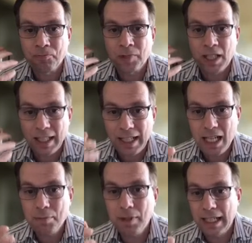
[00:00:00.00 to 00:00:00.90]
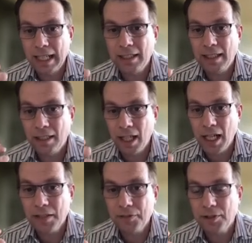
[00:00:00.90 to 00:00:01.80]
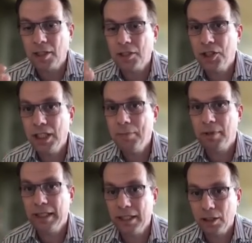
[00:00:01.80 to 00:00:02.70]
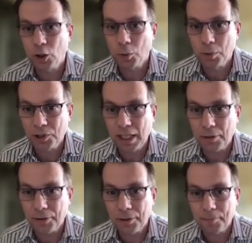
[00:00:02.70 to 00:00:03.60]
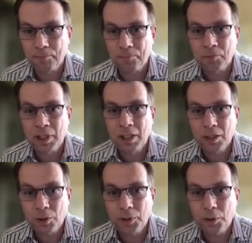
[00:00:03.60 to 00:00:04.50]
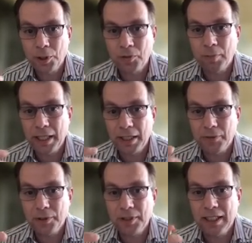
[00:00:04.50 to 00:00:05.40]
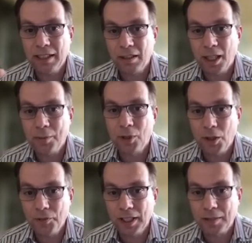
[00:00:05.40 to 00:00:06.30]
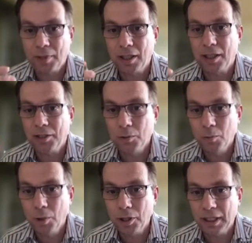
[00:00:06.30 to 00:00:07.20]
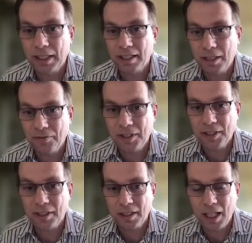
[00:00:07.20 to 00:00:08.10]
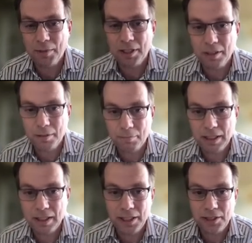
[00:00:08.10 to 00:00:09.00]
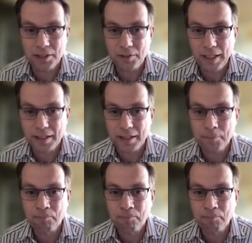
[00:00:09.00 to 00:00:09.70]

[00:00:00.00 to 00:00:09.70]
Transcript: labor, land, and lives are cheaper in the global south. So in order for biodiversity and carbon offset markets to work as an efficient climate mitigation strategy,